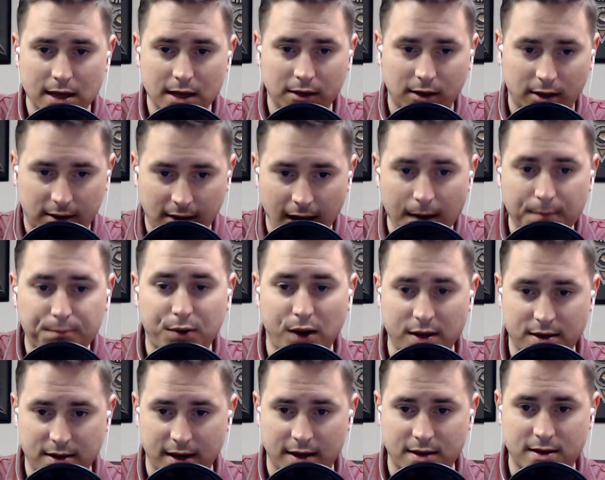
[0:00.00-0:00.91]
the thought
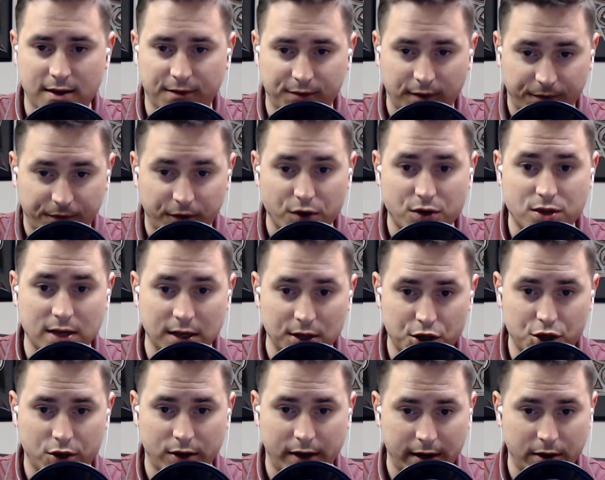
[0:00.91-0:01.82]
process of the first
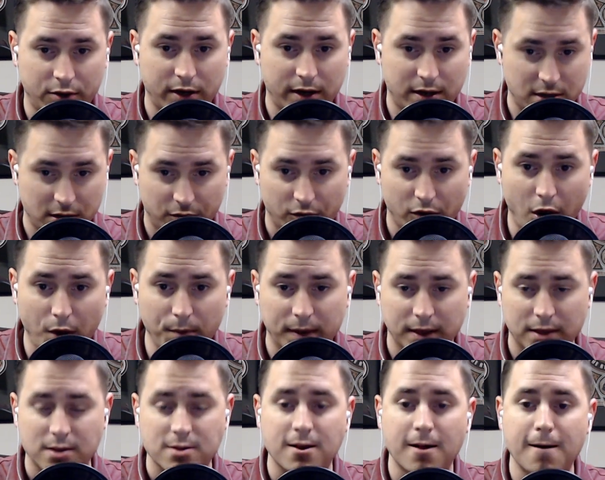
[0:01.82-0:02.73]
century Greeks and
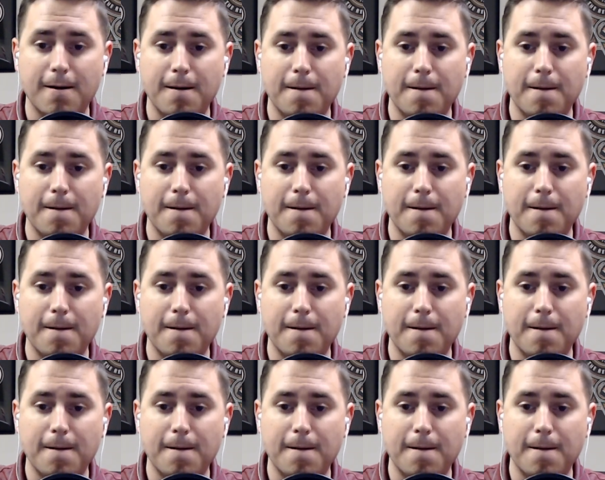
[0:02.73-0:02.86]
Romans,